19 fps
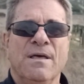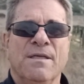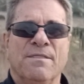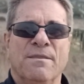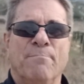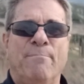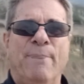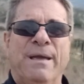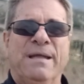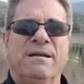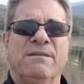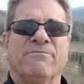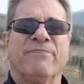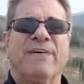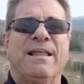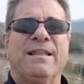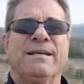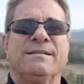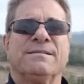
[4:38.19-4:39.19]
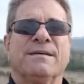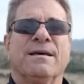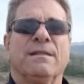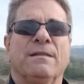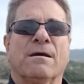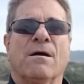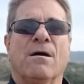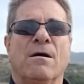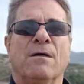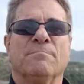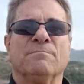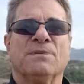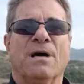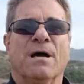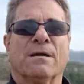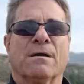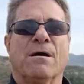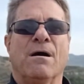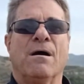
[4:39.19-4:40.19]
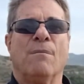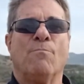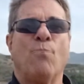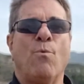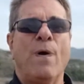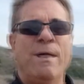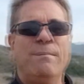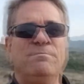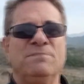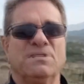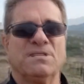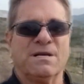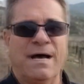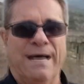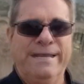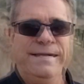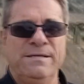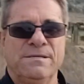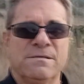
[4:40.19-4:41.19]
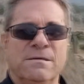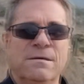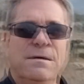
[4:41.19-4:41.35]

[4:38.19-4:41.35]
the BennettValleyTelecom.com website